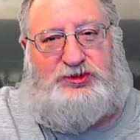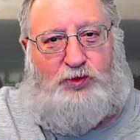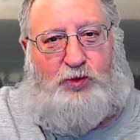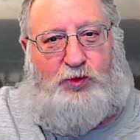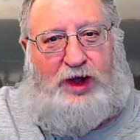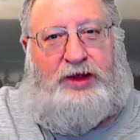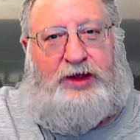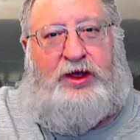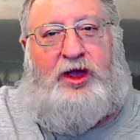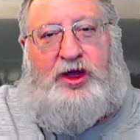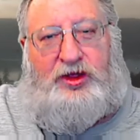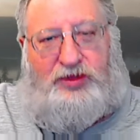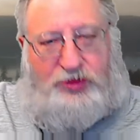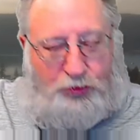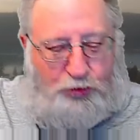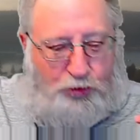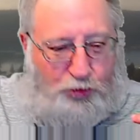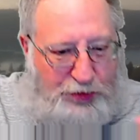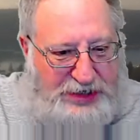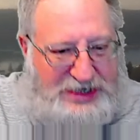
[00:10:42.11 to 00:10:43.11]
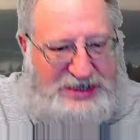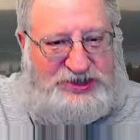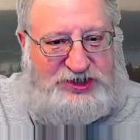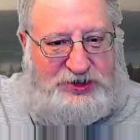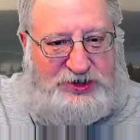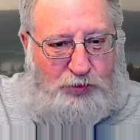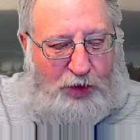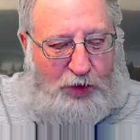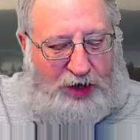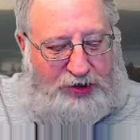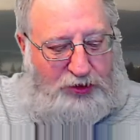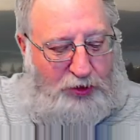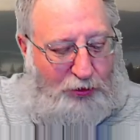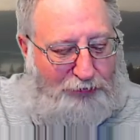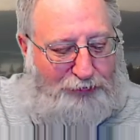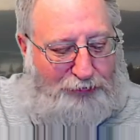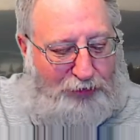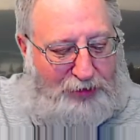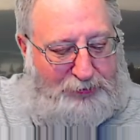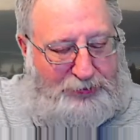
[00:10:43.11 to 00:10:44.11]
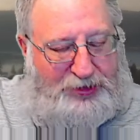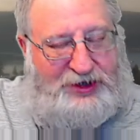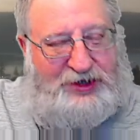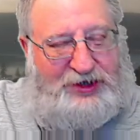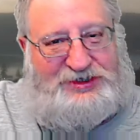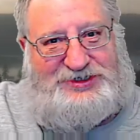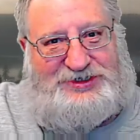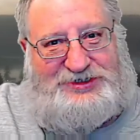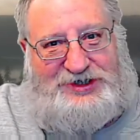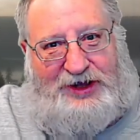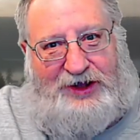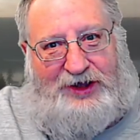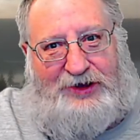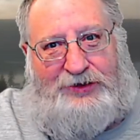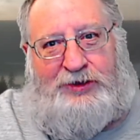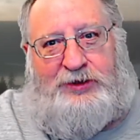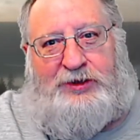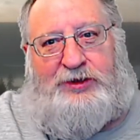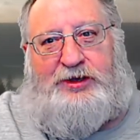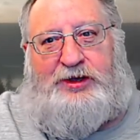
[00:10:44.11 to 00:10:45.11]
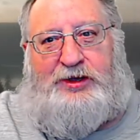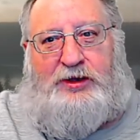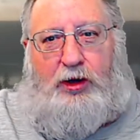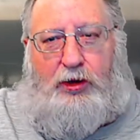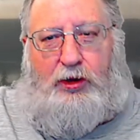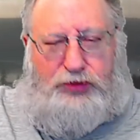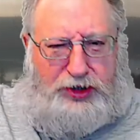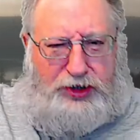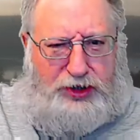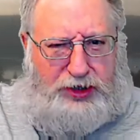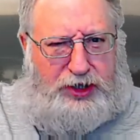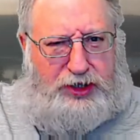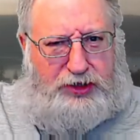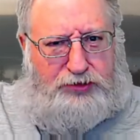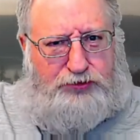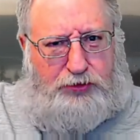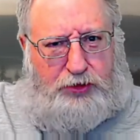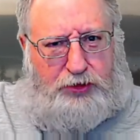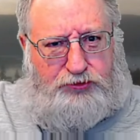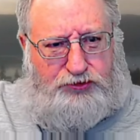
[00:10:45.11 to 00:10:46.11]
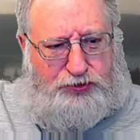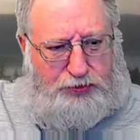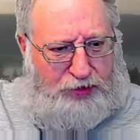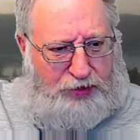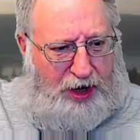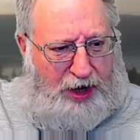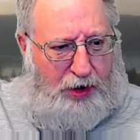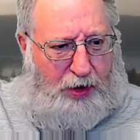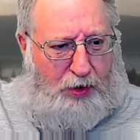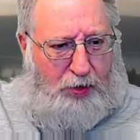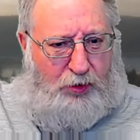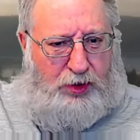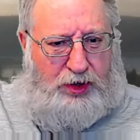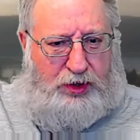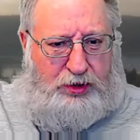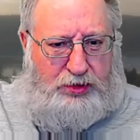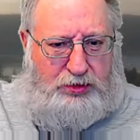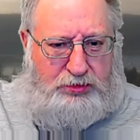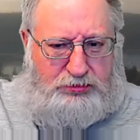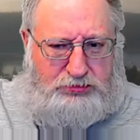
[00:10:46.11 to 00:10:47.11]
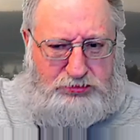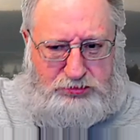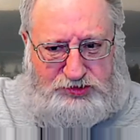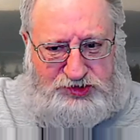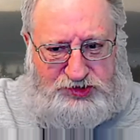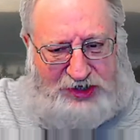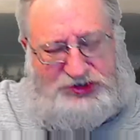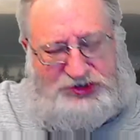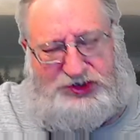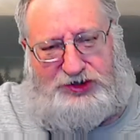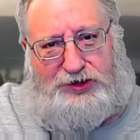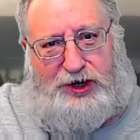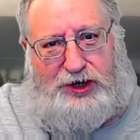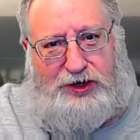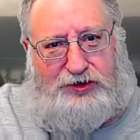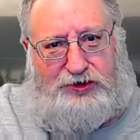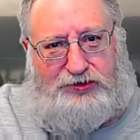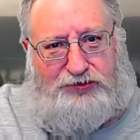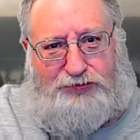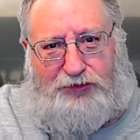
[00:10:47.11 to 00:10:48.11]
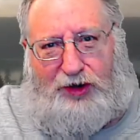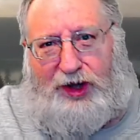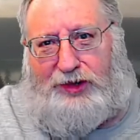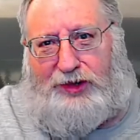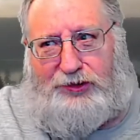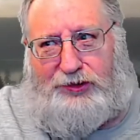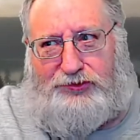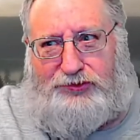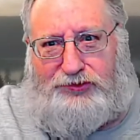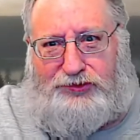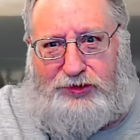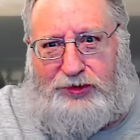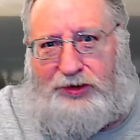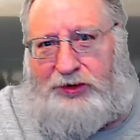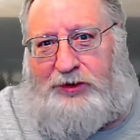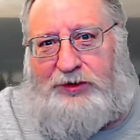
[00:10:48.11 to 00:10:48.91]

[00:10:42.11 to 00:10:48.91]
Why the reason why GoFundMe has said, "Oh, the Canadian truckers are now designated as violent and